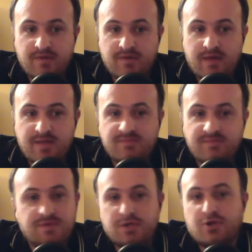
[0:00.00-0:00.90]
I
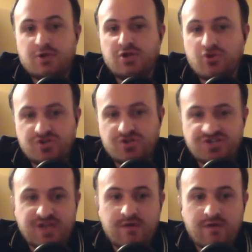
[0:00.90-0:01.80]
mean, you know, you don't
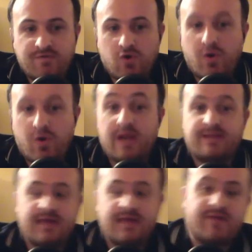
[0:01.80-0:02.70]
just out of nowhere a
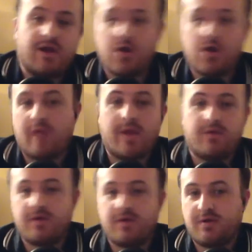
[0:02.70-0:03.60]
day later come out